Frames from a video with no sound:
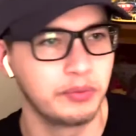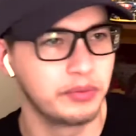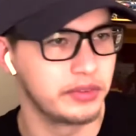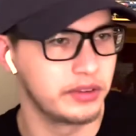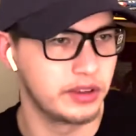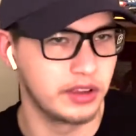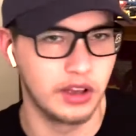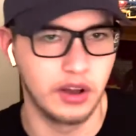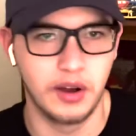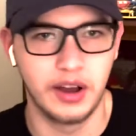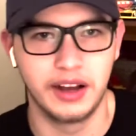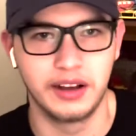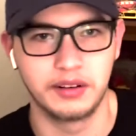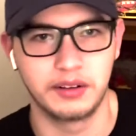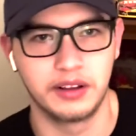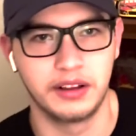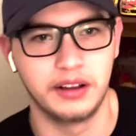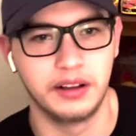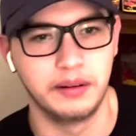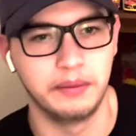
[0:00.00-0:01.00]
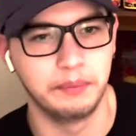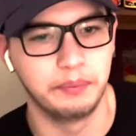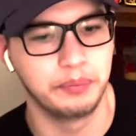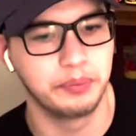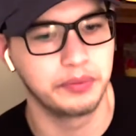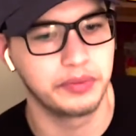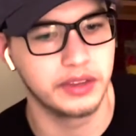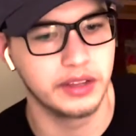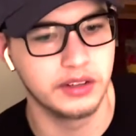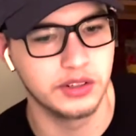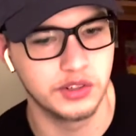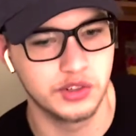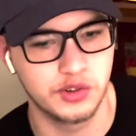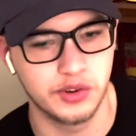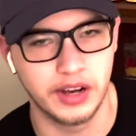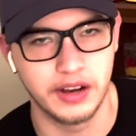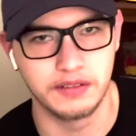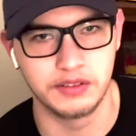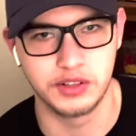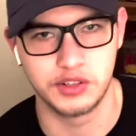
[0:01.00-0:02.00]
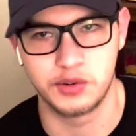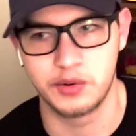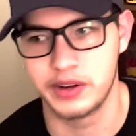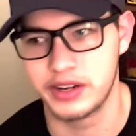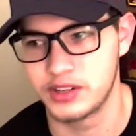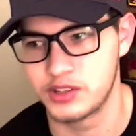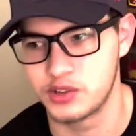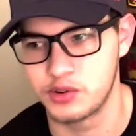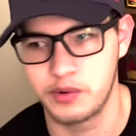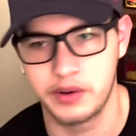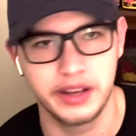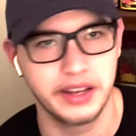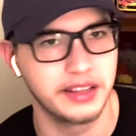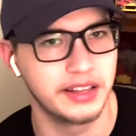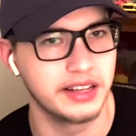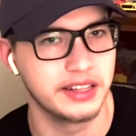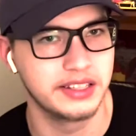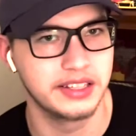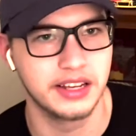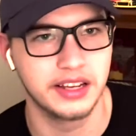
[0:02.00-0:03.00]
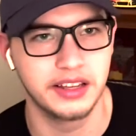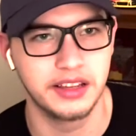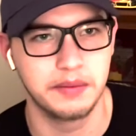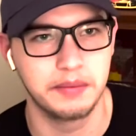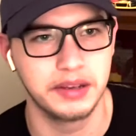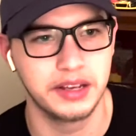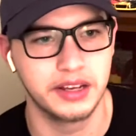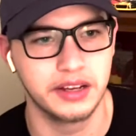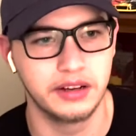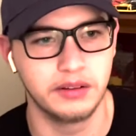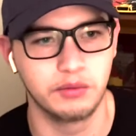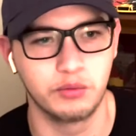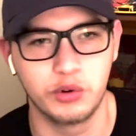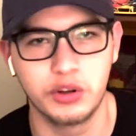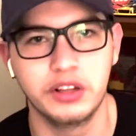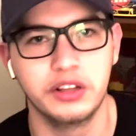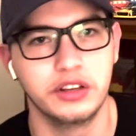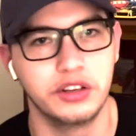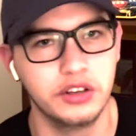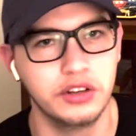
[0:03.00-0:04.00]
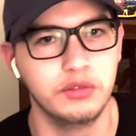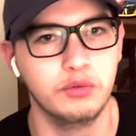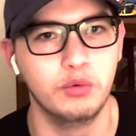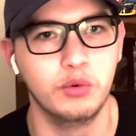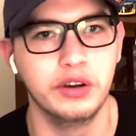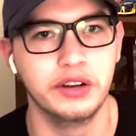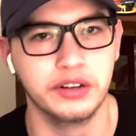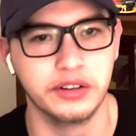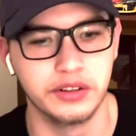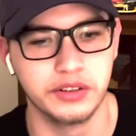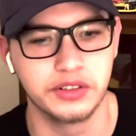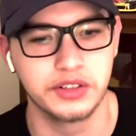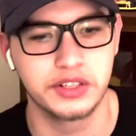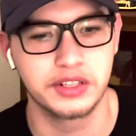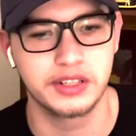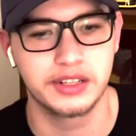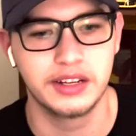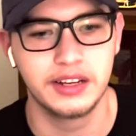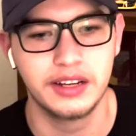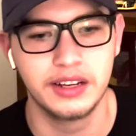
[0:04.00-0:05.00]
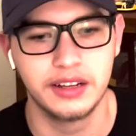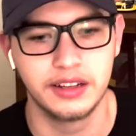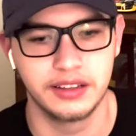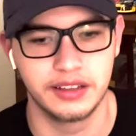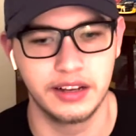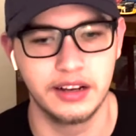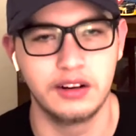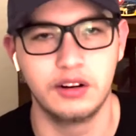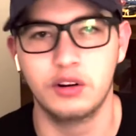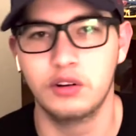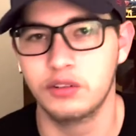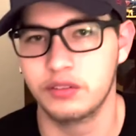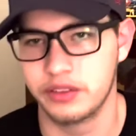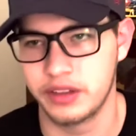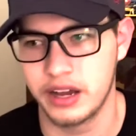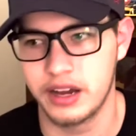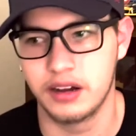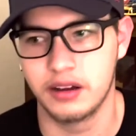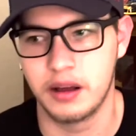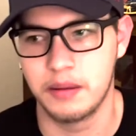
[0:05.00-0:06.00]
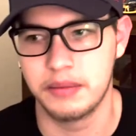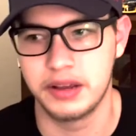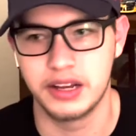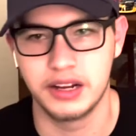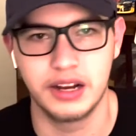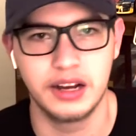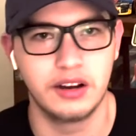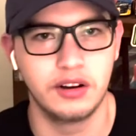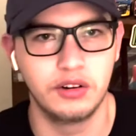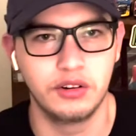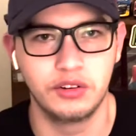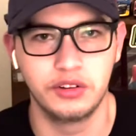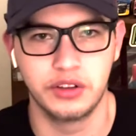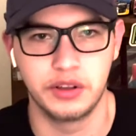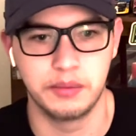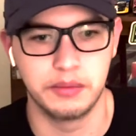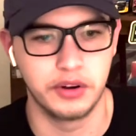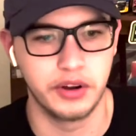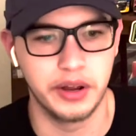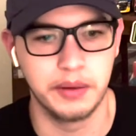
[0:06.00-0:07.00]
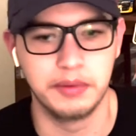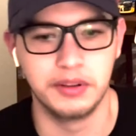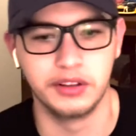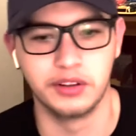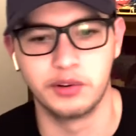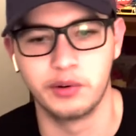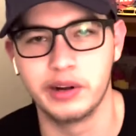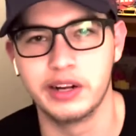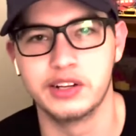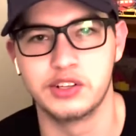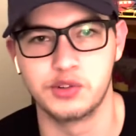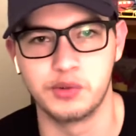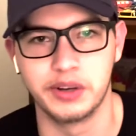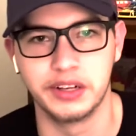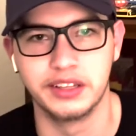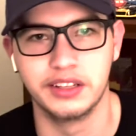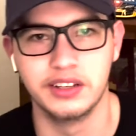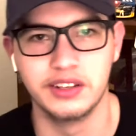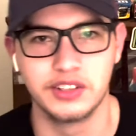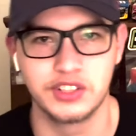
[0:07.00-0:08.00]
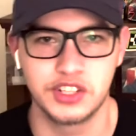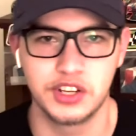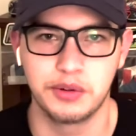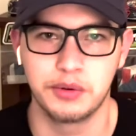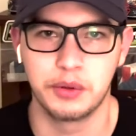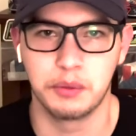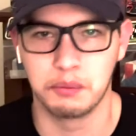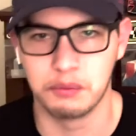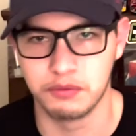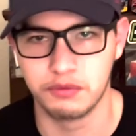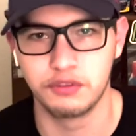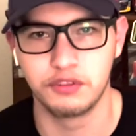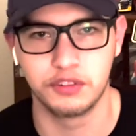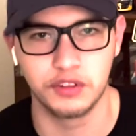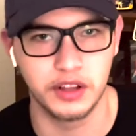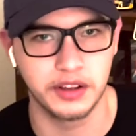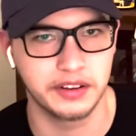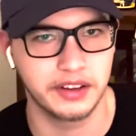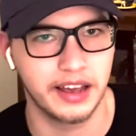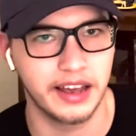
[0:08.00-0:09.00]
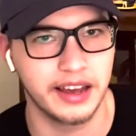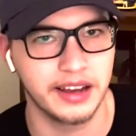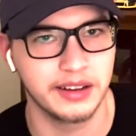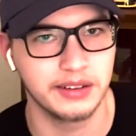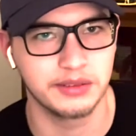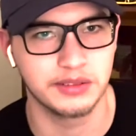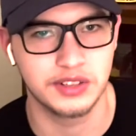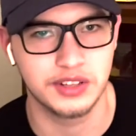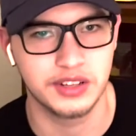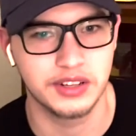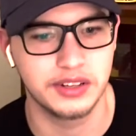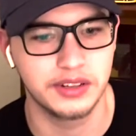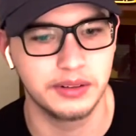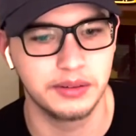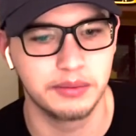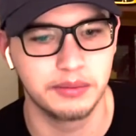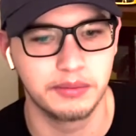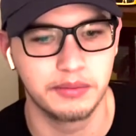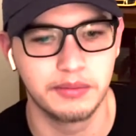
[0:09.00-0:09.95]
how those drivers graduate. They tend to become really good winners. Not all of them are able to graduate though. Some of them flunk out. So,